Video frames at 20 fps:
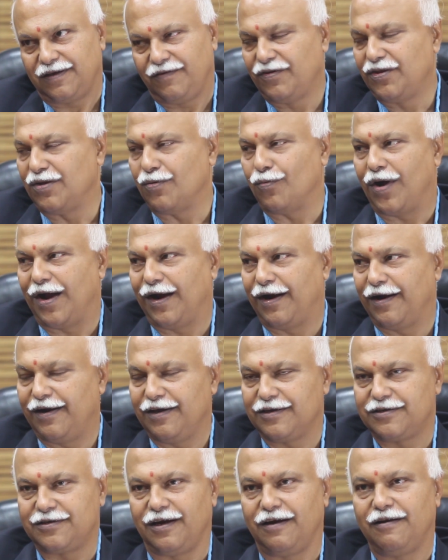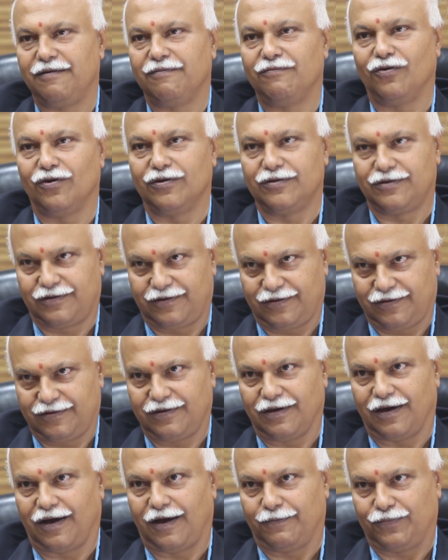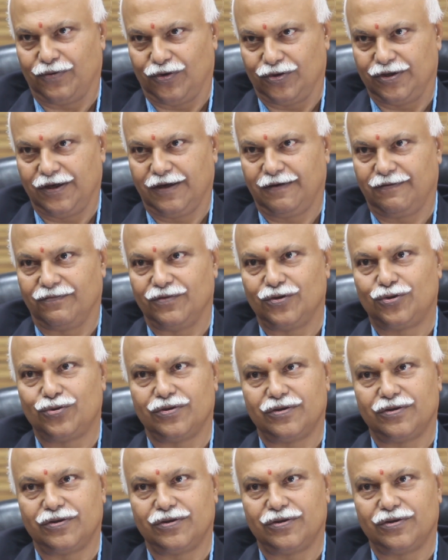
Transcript: even the Wankhede Stadium was our project, which